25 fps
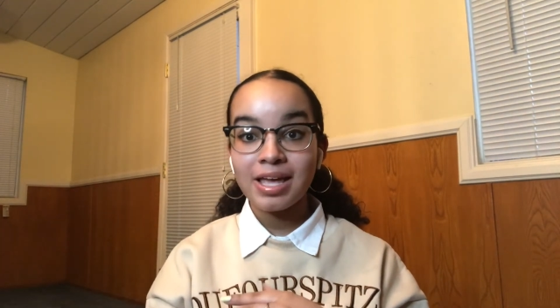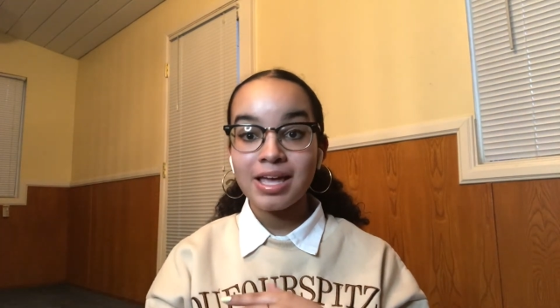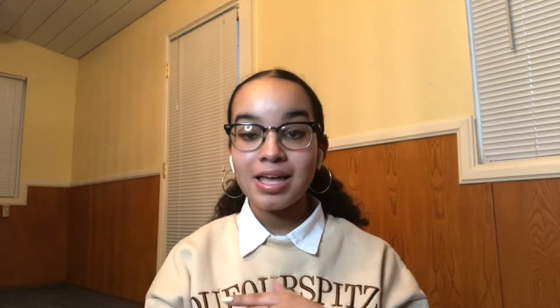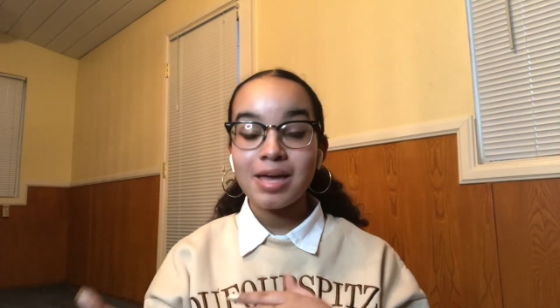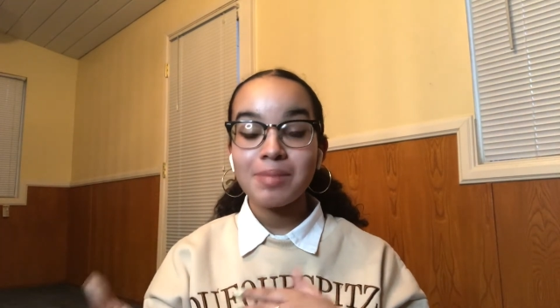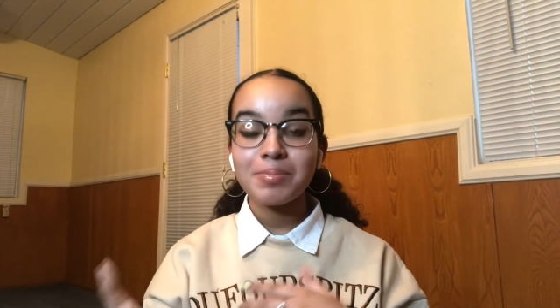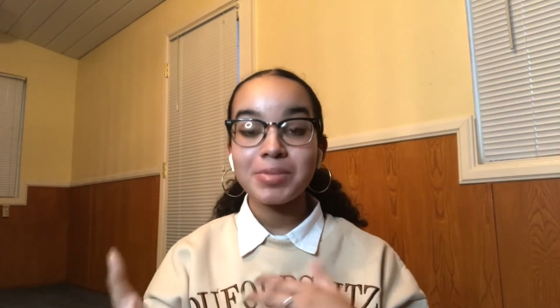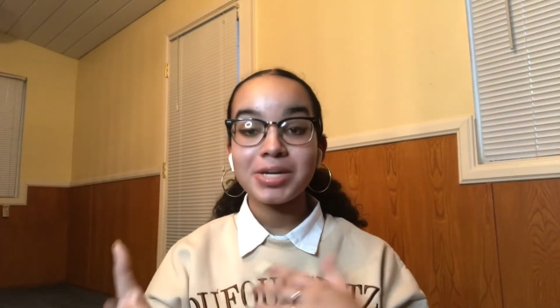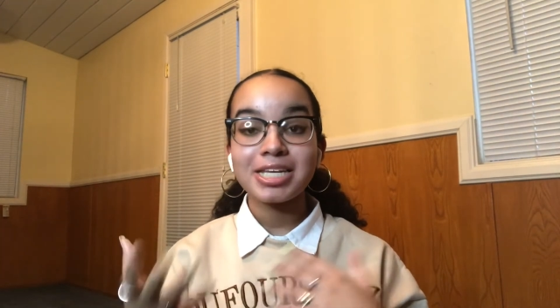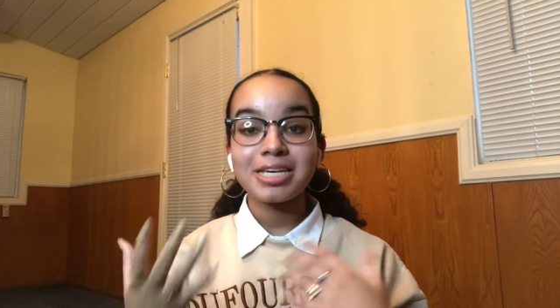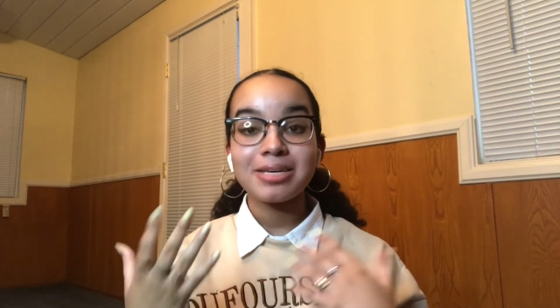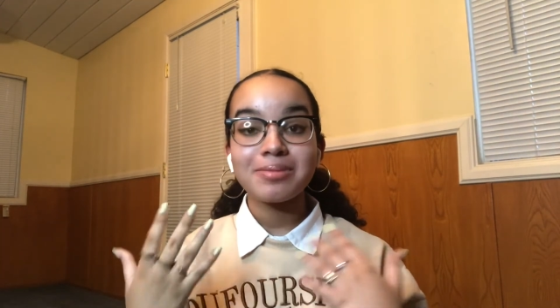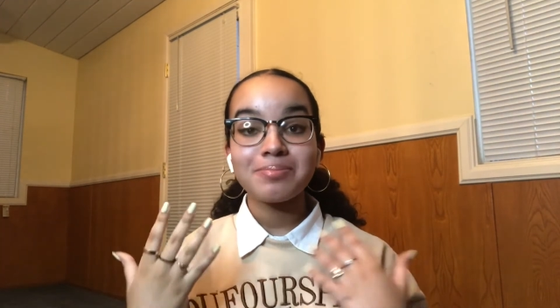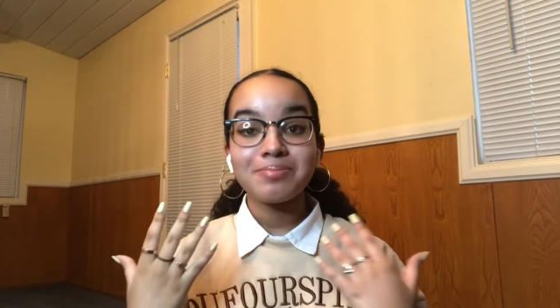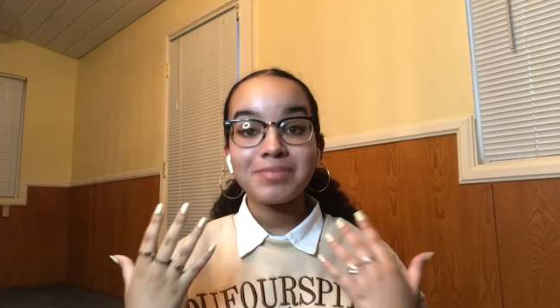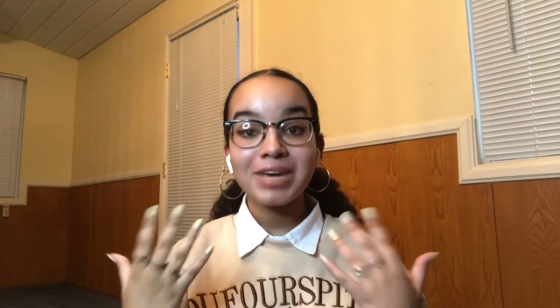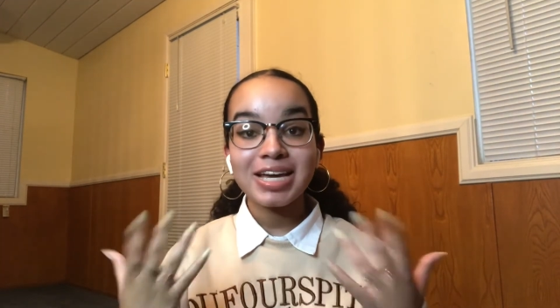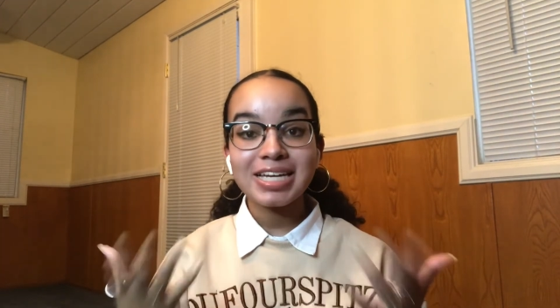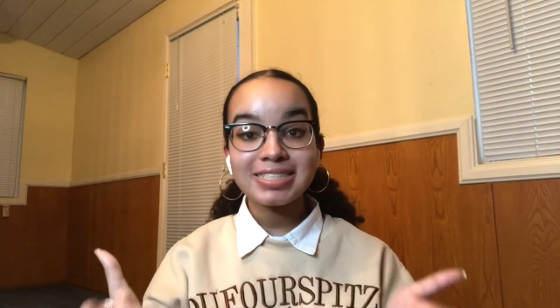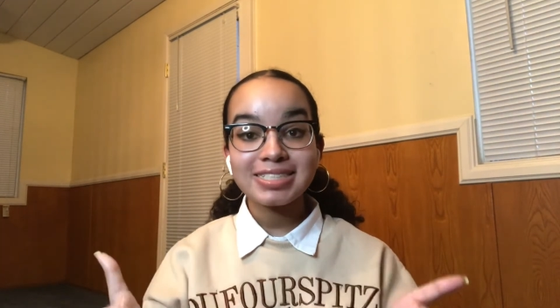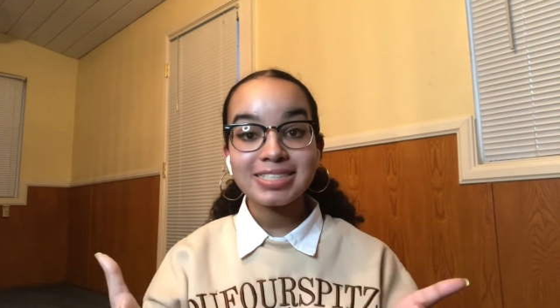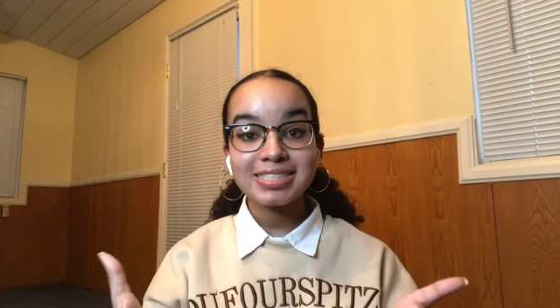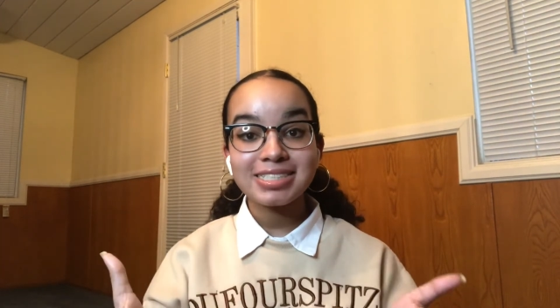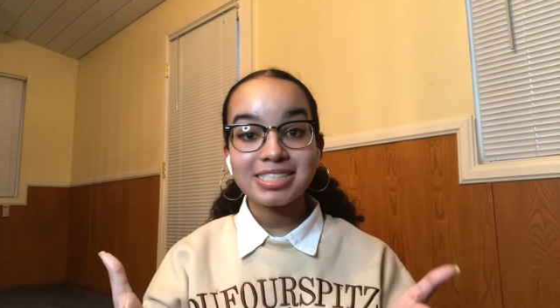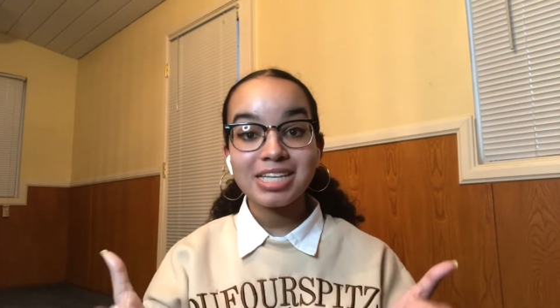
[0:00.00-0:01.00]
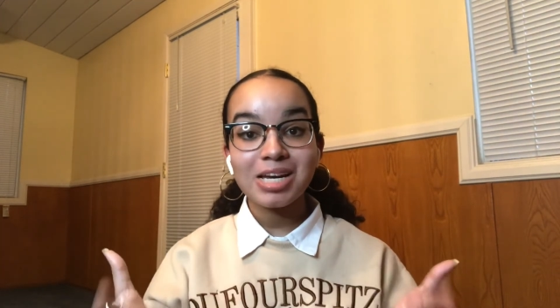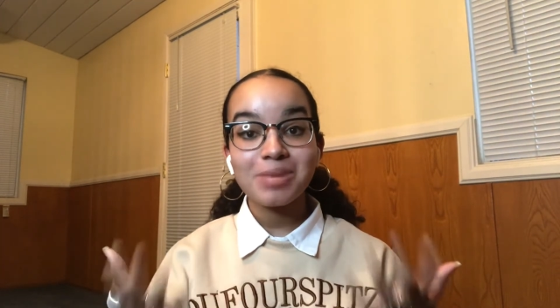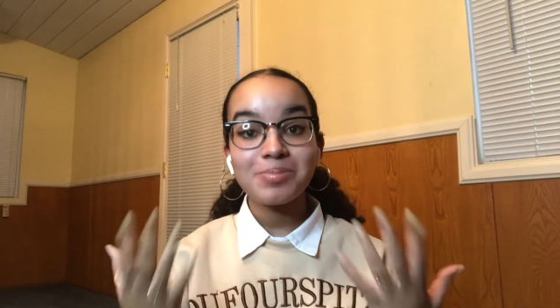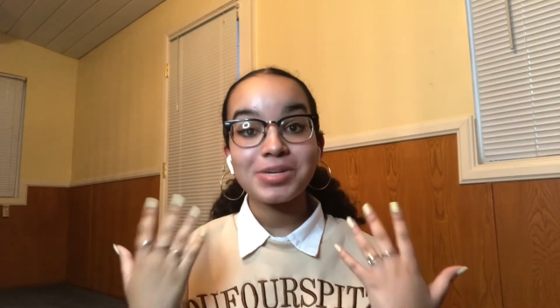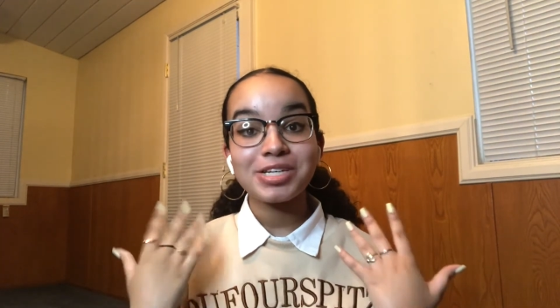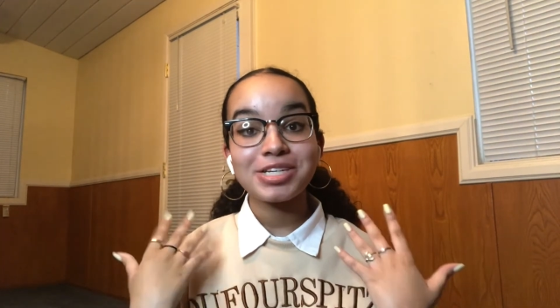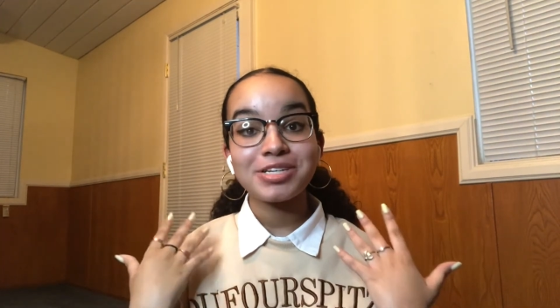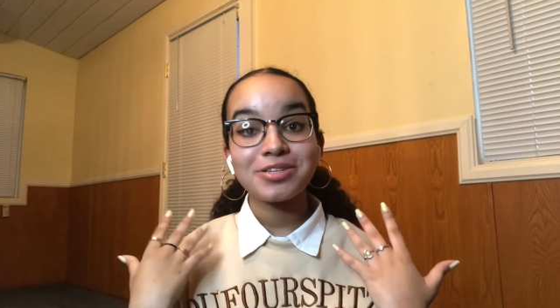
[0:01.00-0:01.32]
but he messes up and he